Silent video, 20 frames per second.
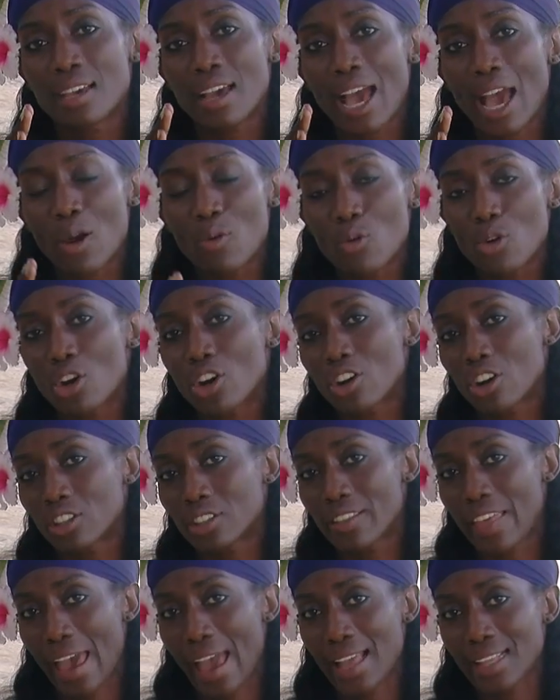I work
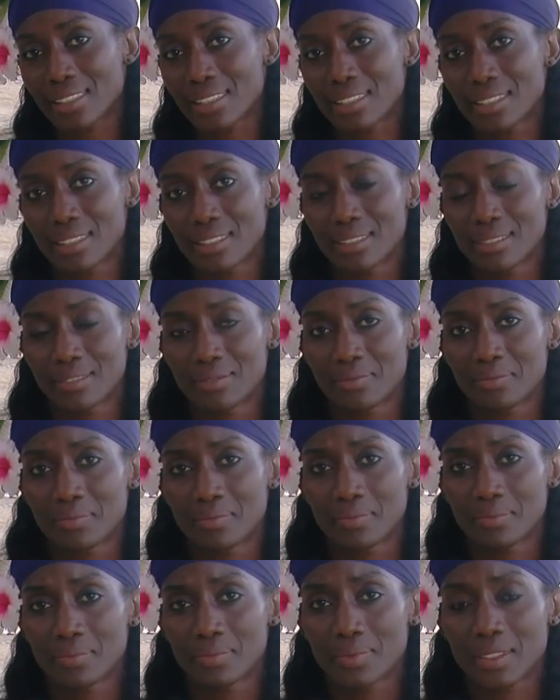on that.
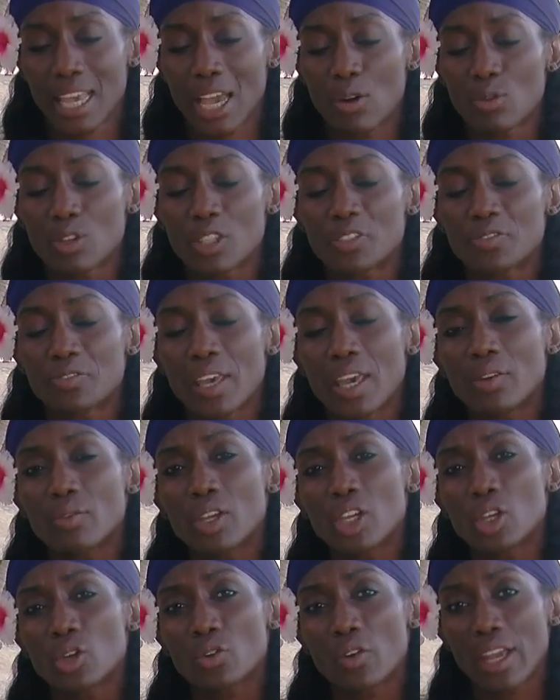I was
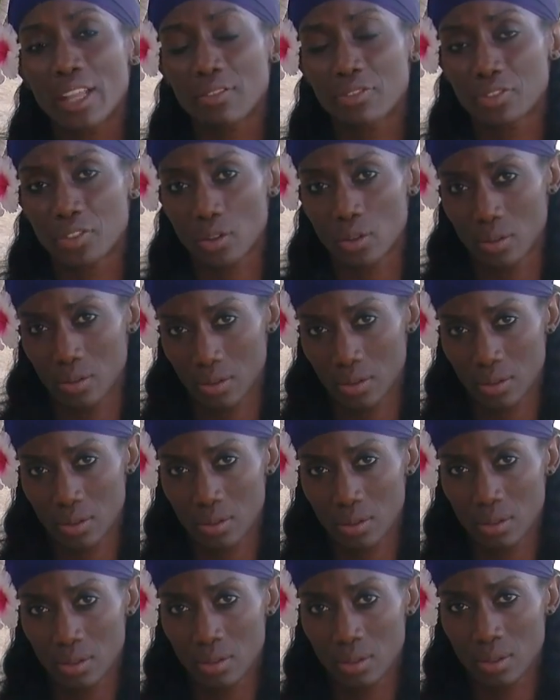very grateful
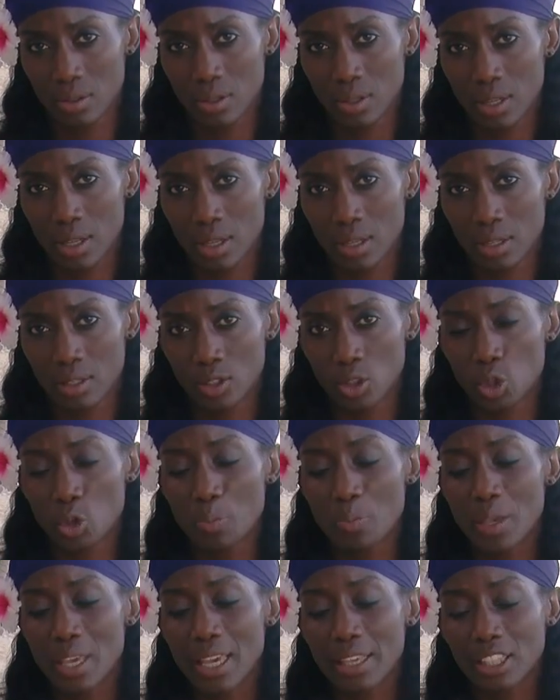to
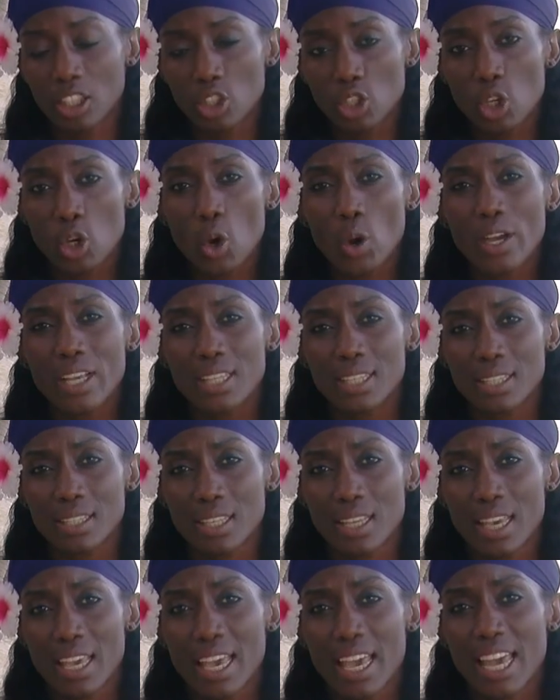be a choice
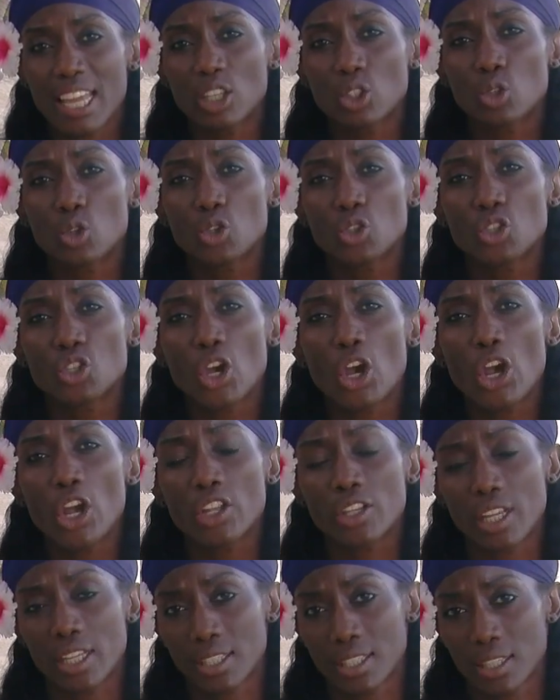and to
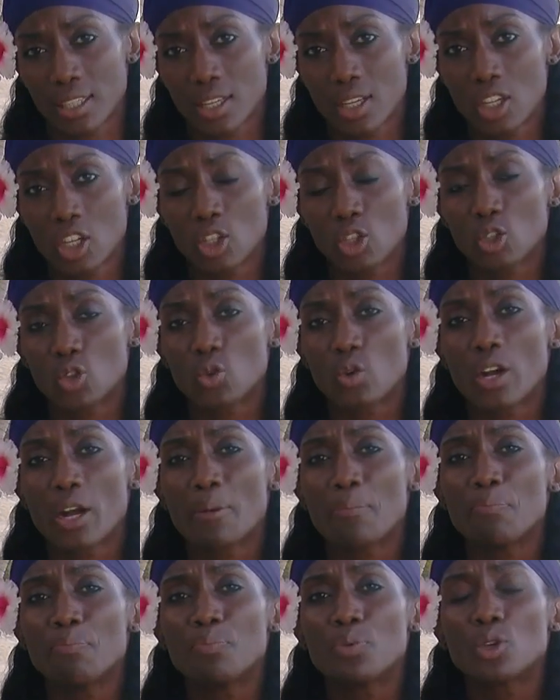turn it to
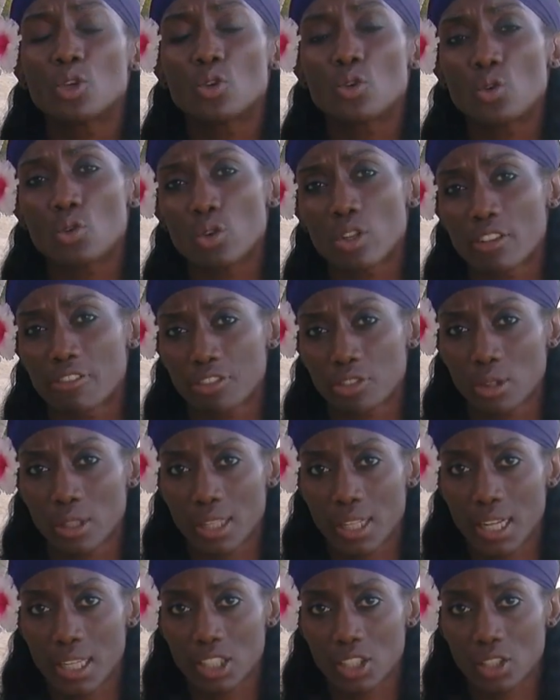a beautiful
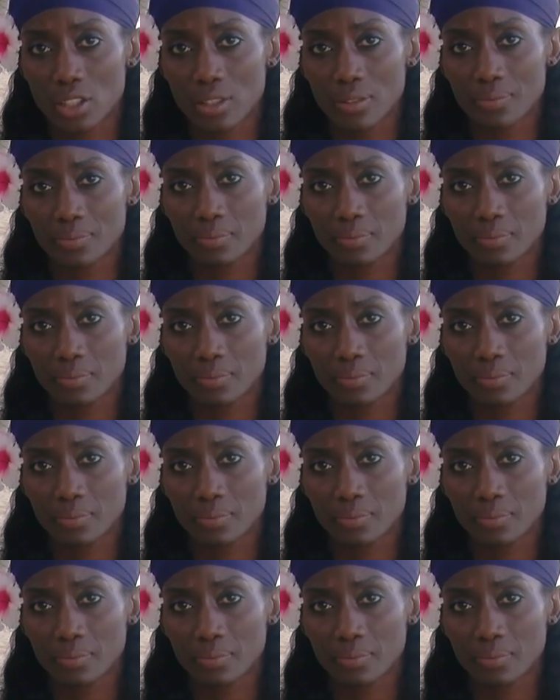lunch.